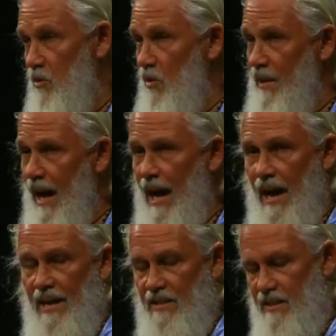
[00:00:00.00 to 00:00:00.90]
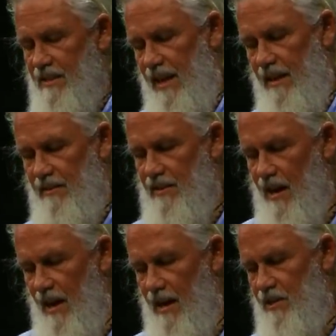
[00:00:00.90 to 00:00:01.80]
So the highest state,
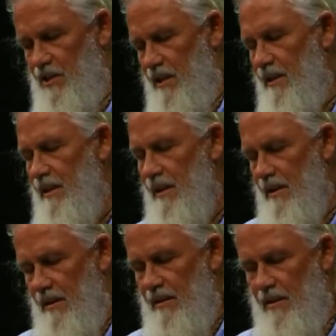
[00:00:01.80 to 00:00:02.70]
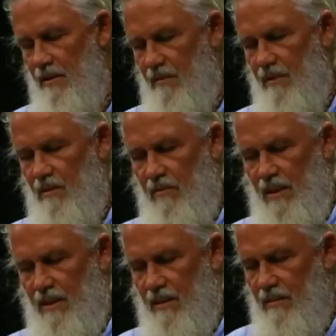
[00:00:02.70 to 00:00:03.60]
sahaja,
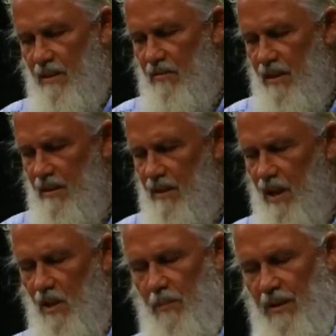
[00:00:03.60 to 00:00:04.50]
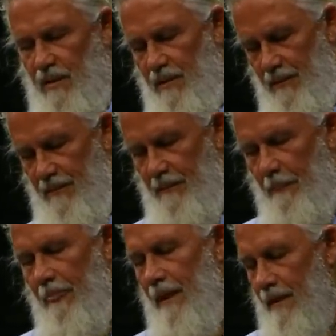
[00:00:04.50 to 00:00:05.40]
nirvana, kalpa,
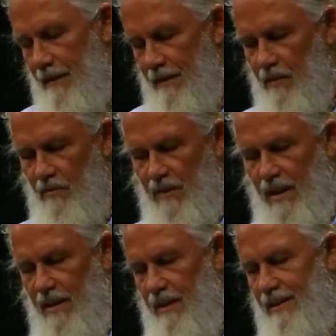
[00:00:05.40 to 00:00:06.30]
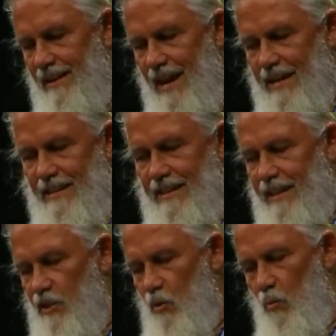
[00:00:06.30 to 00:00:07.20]
nirvana, light
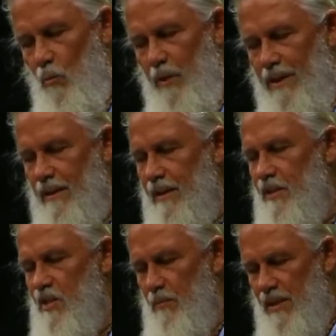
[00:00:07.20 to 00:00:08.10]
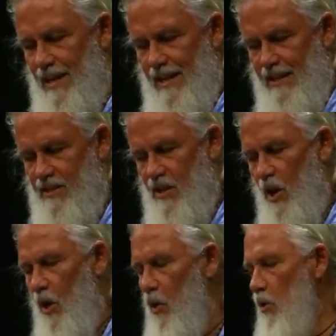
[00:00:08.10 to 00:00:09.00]
in a windless place,
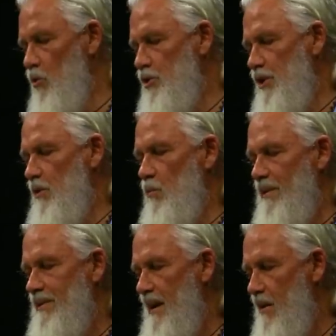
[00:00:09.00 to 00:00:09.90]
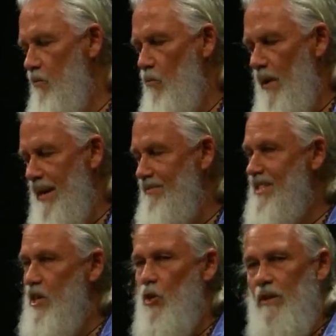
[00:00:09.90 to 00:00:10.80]
ocean without waves.
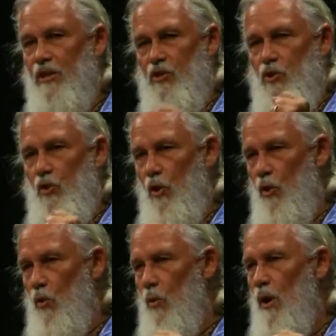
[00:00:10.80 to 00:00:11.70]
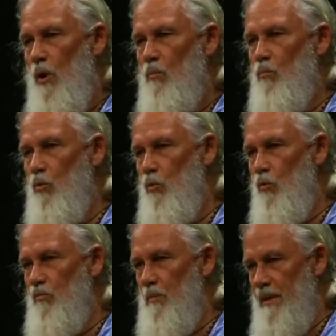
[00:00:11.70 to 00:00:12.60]
There is no
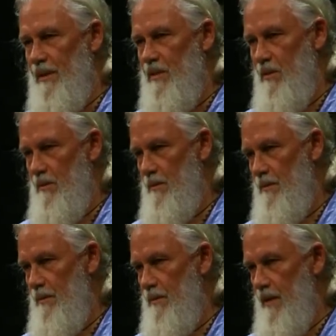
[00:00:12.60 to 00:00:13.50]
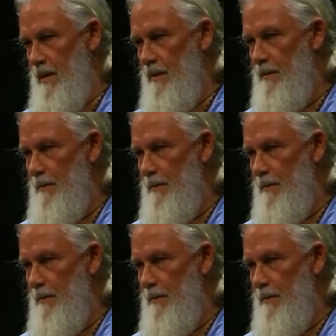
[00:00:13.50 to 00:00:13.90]
movement. Okay?